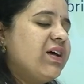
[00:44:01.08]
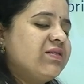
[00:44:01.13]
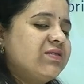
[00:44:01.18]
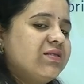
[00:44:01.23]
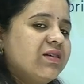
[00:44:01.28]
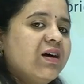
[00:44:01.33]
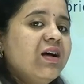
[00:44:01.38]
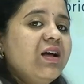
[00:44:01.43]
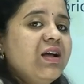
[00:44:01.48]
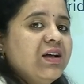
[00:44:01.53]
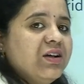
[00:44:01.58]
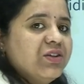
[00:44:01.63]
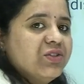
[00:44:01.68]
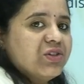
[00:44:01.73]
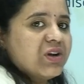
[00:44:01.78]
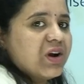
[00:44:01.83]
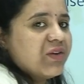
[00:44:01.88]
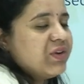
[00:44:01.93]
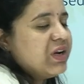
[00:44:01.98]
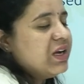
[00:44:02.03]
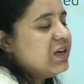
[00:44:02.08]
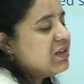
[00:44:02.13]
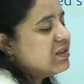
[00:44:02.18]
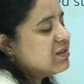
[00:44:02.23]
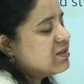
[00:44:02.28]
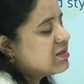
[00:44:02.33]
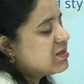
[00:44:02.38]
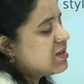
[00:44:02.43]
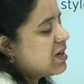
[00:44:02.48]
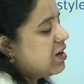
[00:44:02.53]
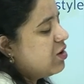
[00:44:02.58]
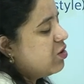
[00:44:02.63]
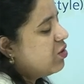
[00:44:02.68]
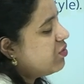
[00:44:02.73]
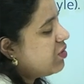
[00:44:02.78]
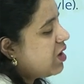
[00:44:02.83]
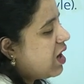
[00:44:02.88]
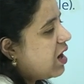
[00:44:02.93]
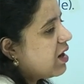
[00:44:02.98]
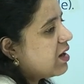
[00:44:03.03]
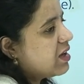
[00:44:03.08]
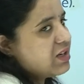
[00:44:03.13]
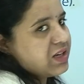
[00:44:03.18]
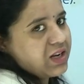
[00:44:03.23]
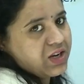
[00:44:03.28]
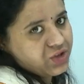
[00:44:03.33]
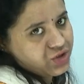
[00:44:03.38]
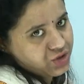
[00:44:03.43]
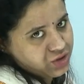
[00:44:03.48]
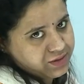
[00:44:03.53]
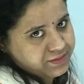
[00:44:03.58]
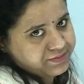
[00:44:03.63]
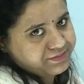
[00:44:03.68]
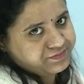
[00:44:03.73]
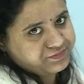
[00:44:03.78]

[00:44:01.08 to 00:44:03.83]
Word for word: as the Dravidian style of architecture.